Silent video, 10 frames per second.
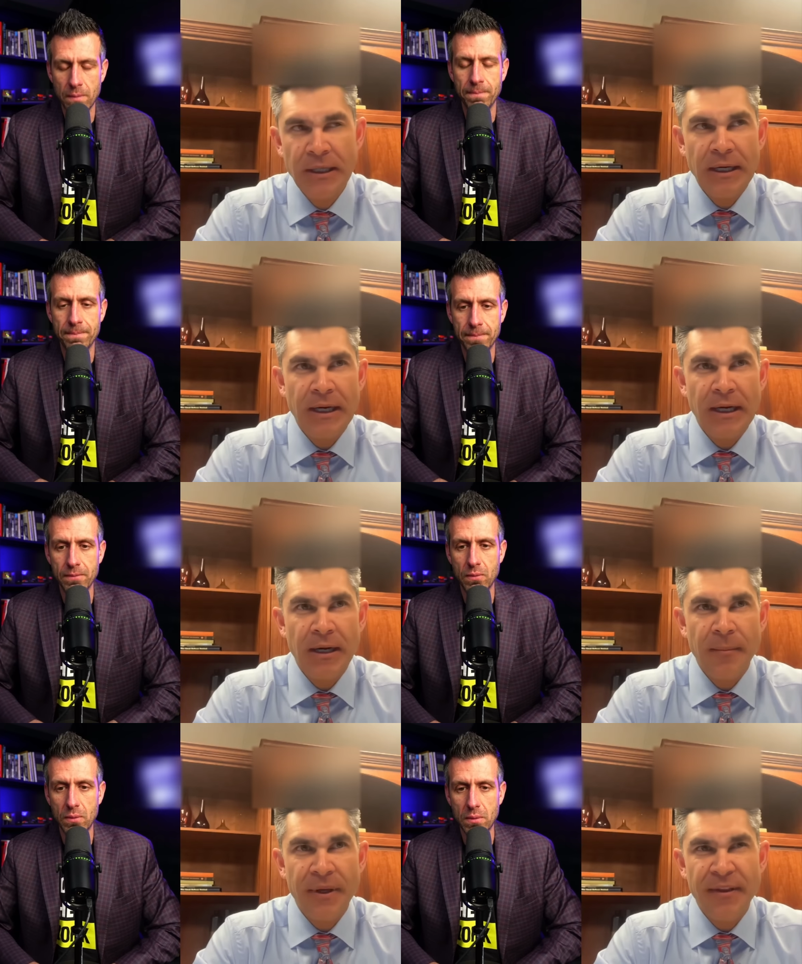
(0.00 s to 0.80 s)

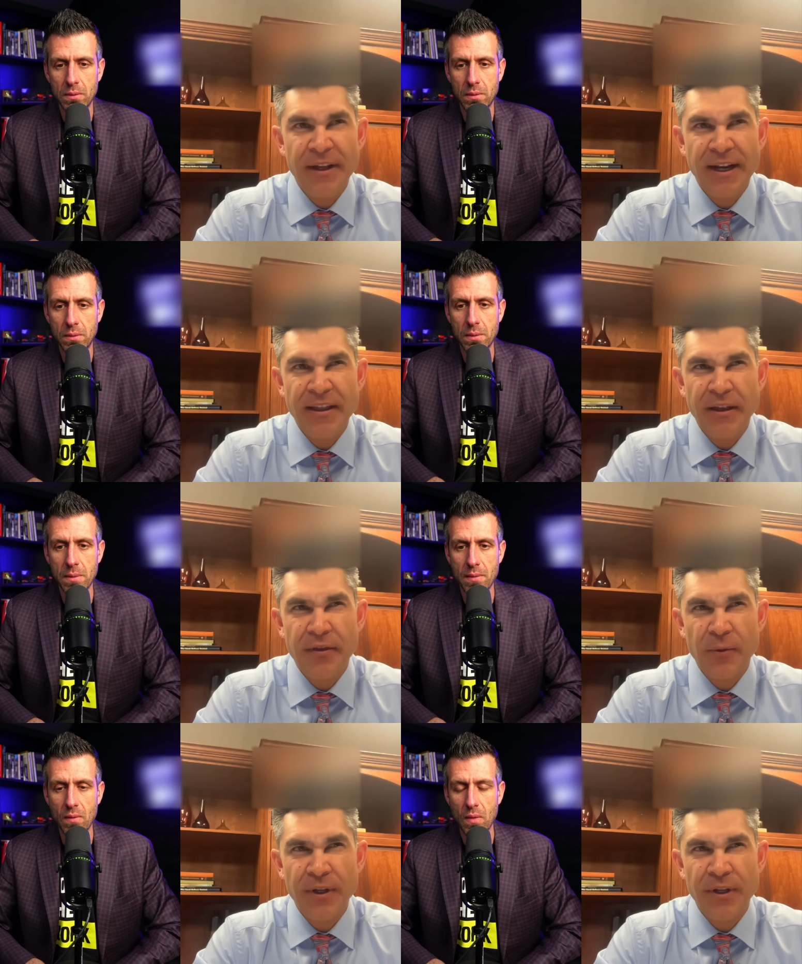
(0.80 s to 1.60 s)
Speaker 1: Um, and then I think
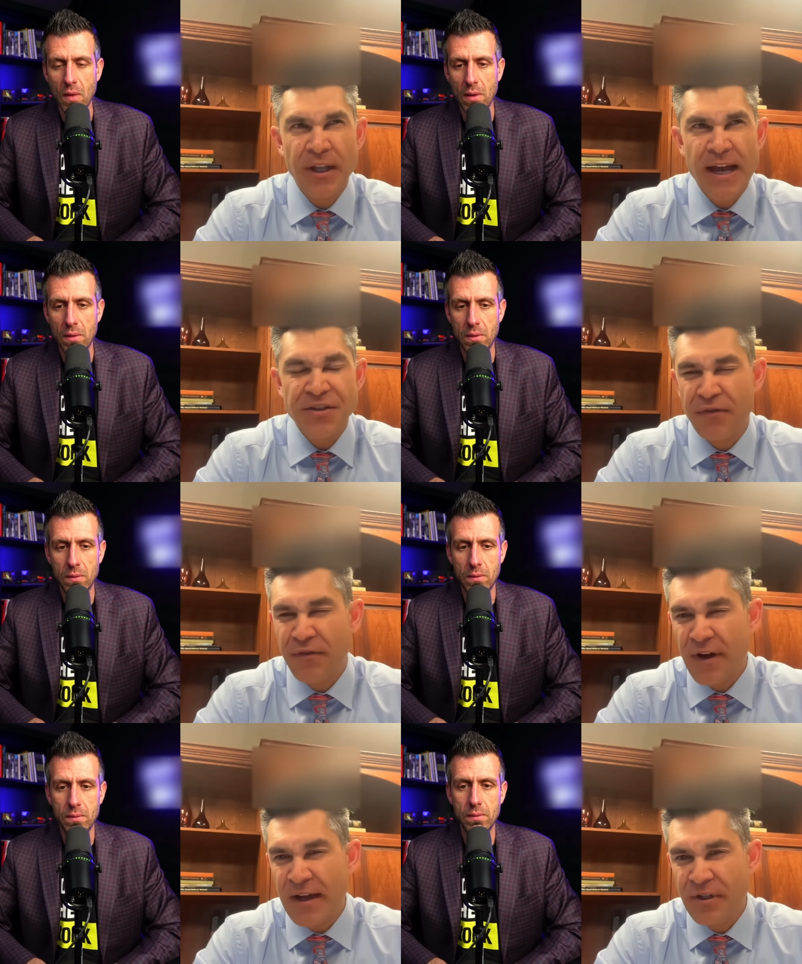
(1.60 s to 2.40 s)
three of the last
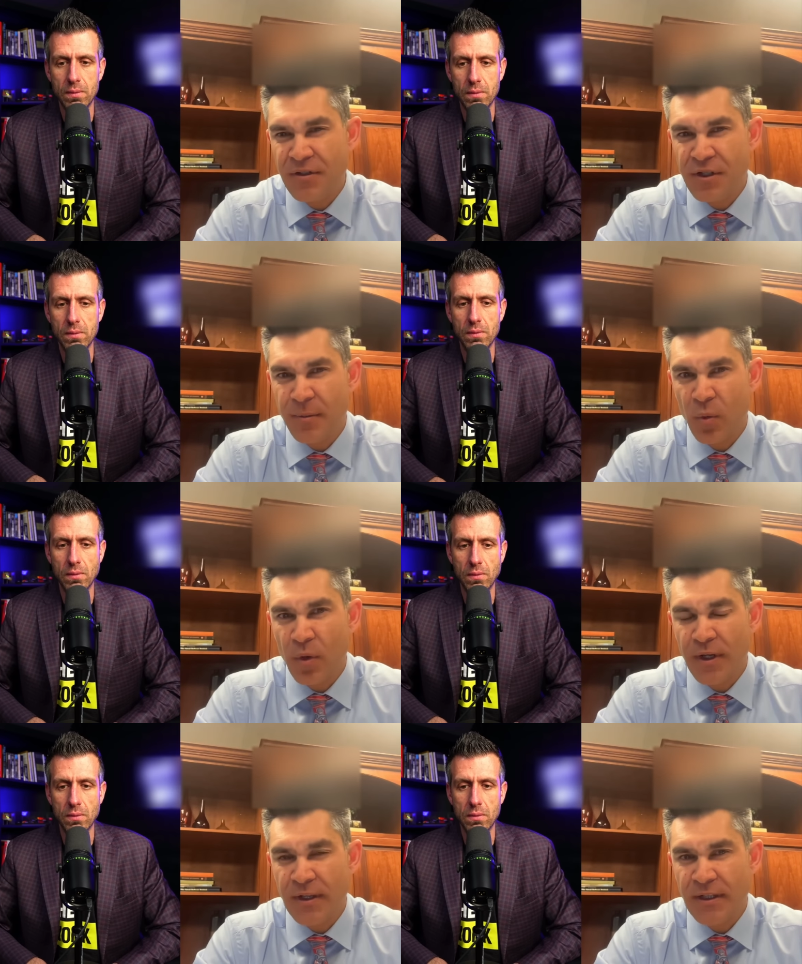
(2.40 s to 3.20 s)
five years, number
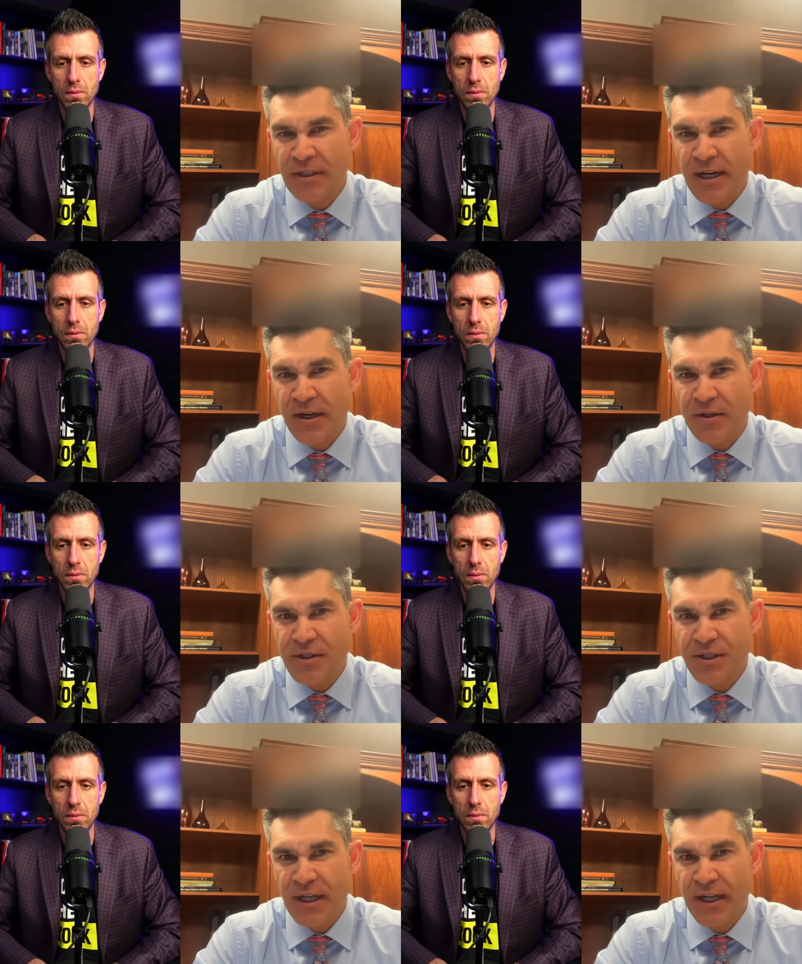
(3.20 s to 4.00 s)
one in the entire
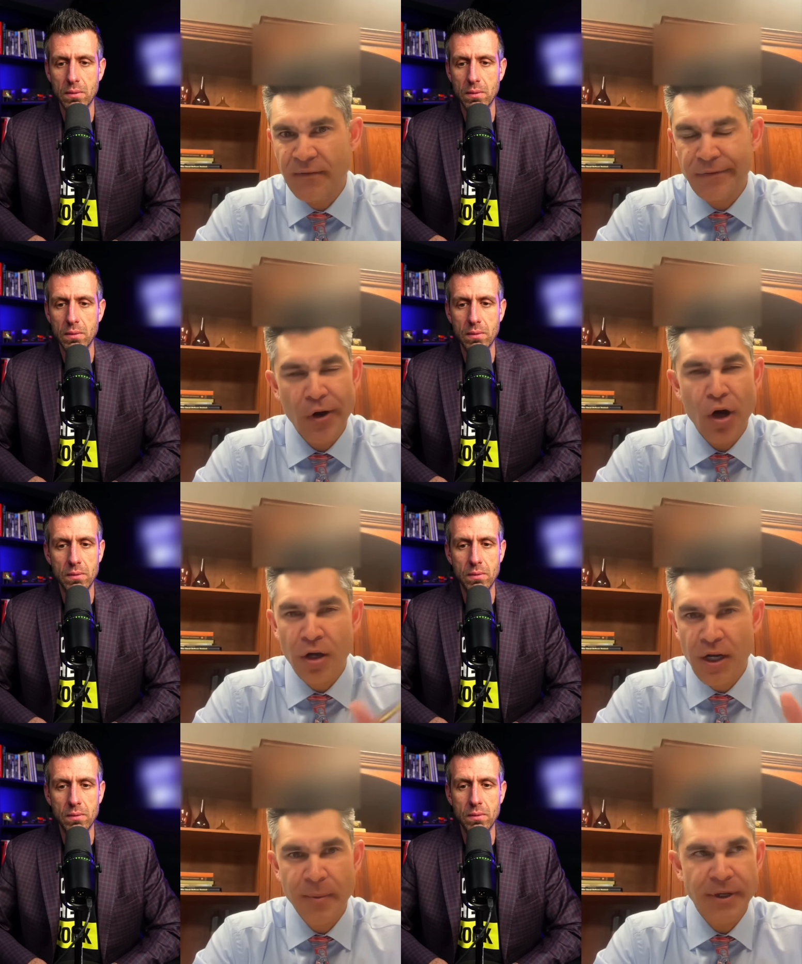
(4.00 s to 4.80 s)
state for all
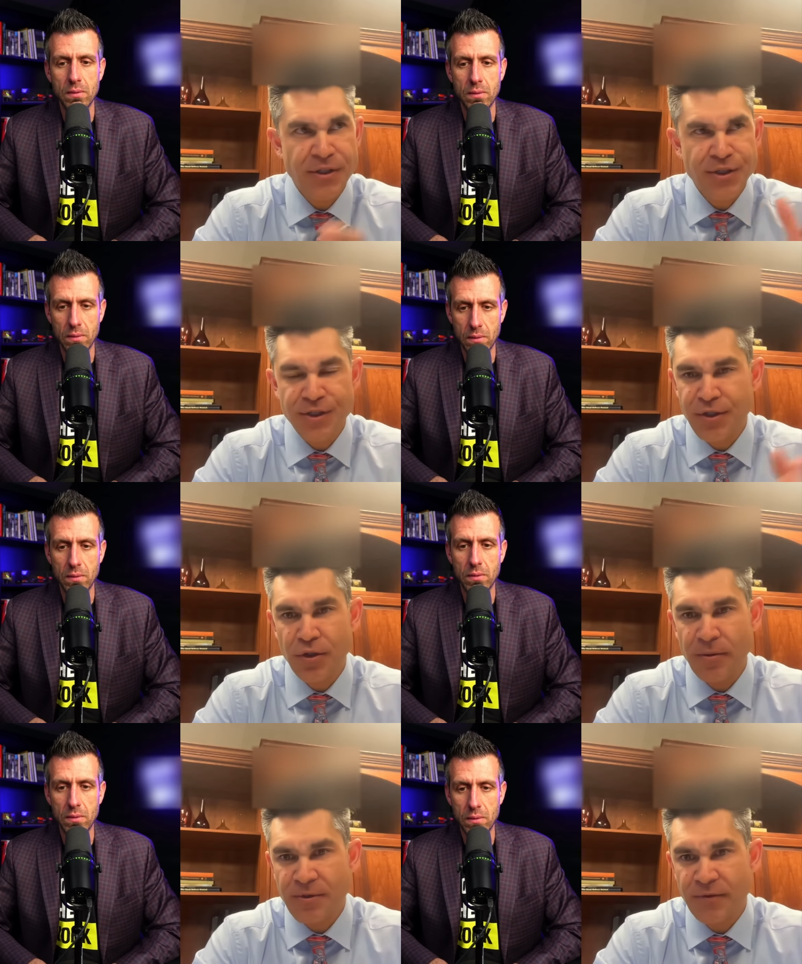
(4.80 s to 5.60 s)
companies, just in
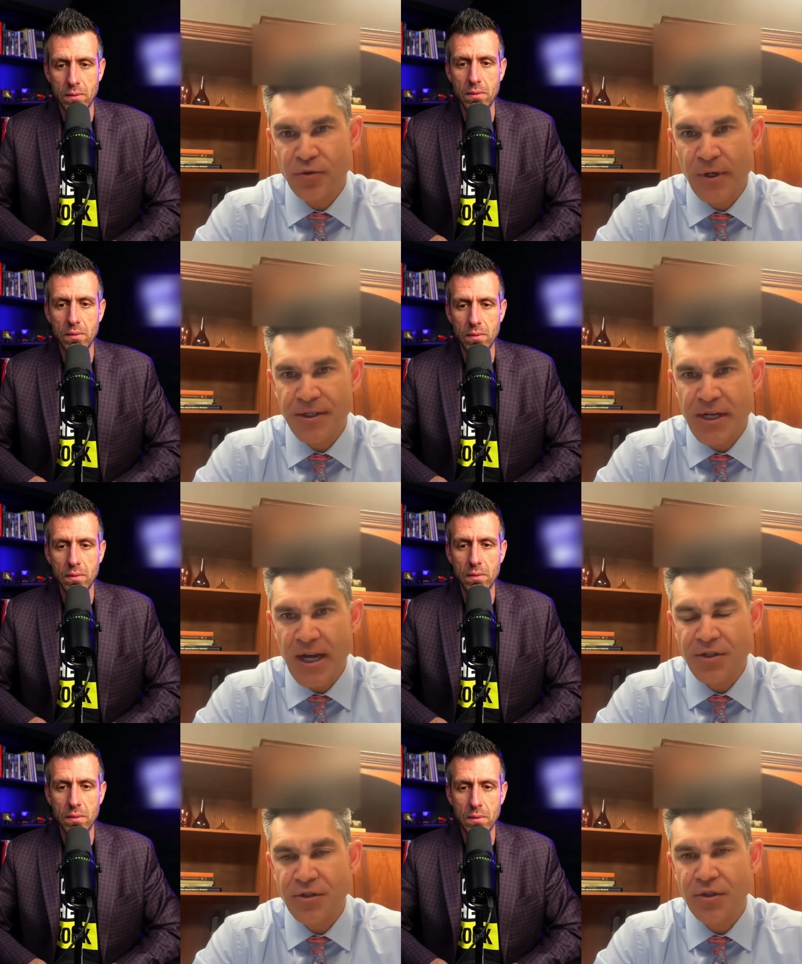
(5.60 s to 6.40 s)
terms of
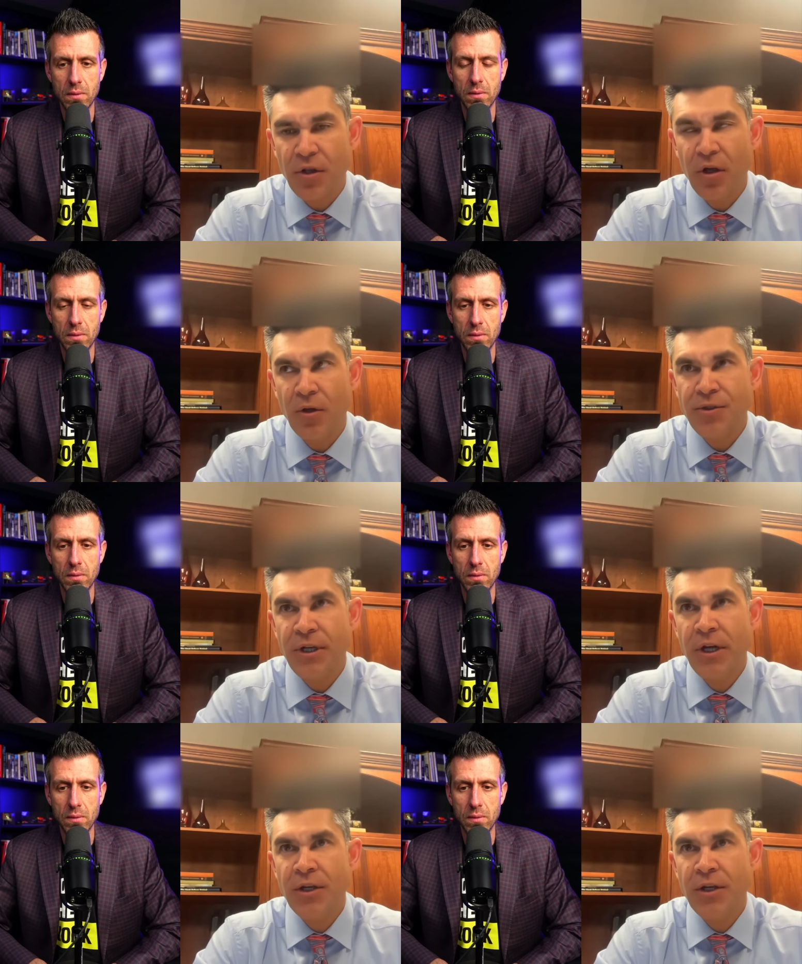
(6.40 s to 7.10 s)
transactions closed.